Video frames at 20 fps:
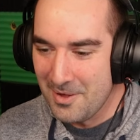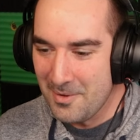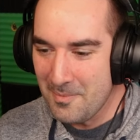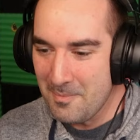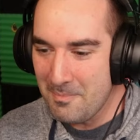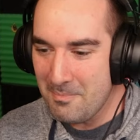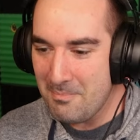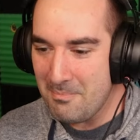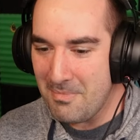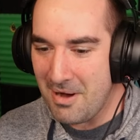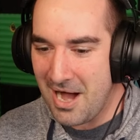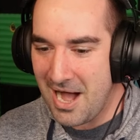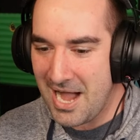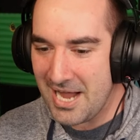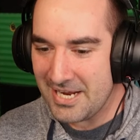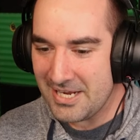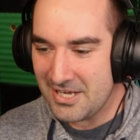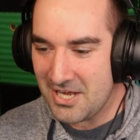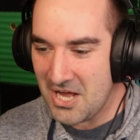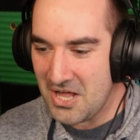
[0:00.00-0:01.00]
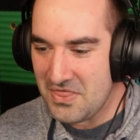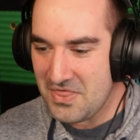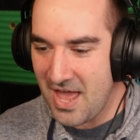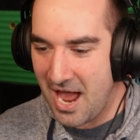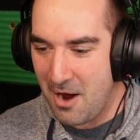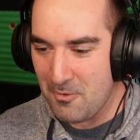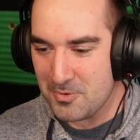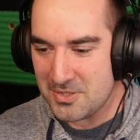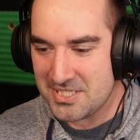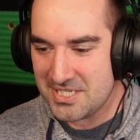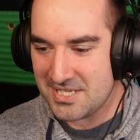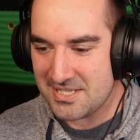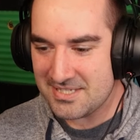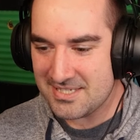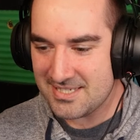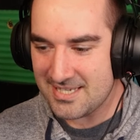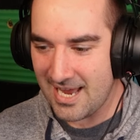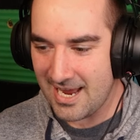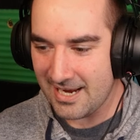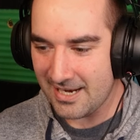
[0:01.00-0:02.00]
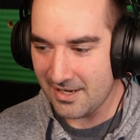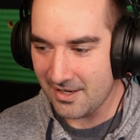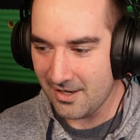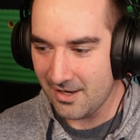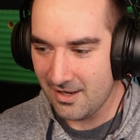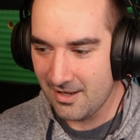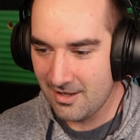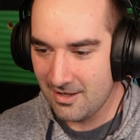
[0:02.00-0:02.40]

my God. That was insane.